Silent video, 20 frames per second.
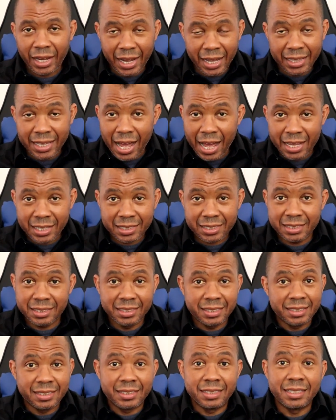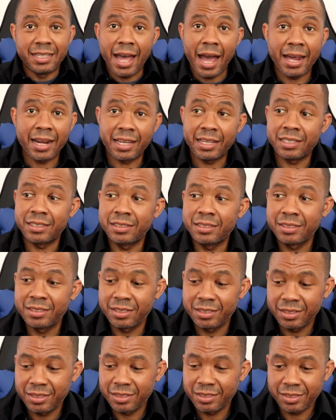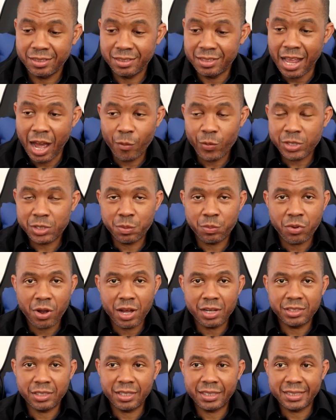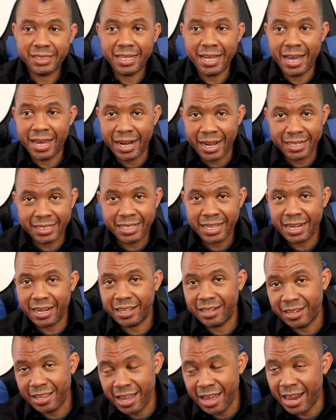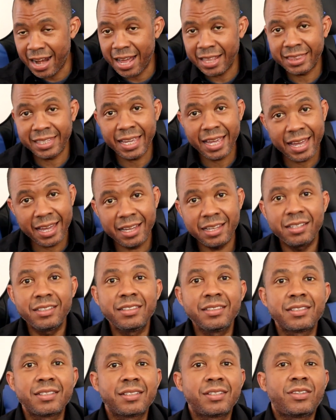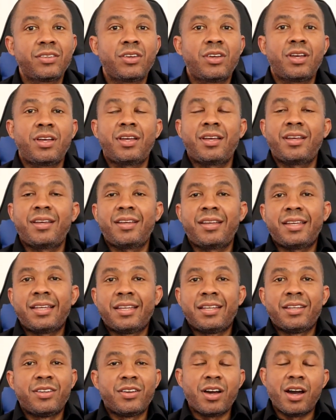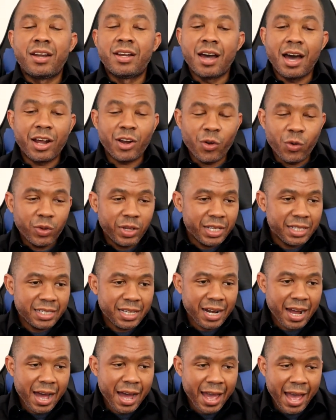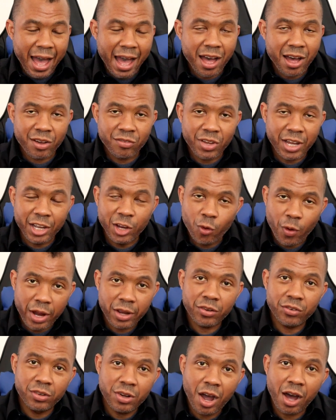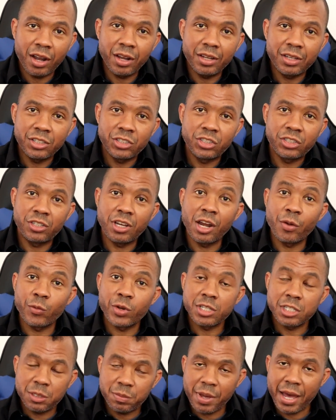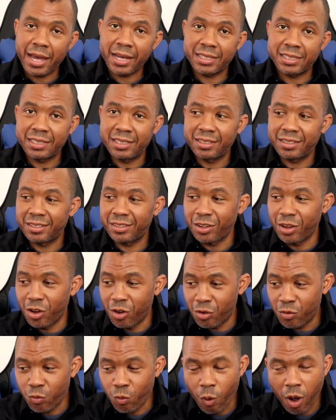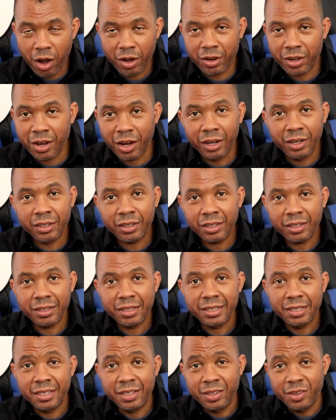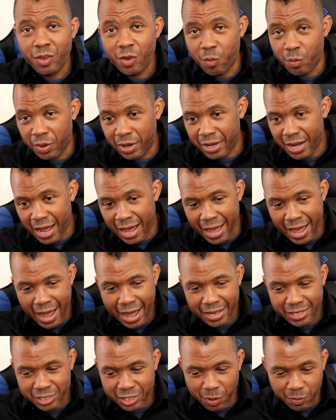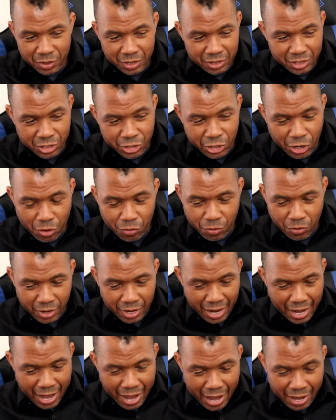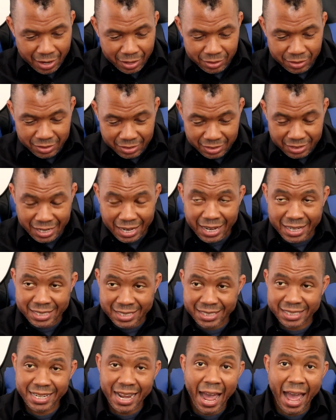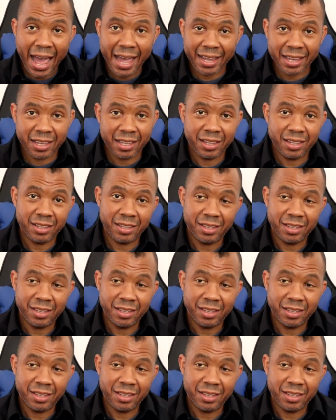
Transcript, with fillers: And that that is that was the project. And I did it. And at the end, not only did I have a greater knowledge and respect of watercolor, but I had something to show for it. I had a, a stack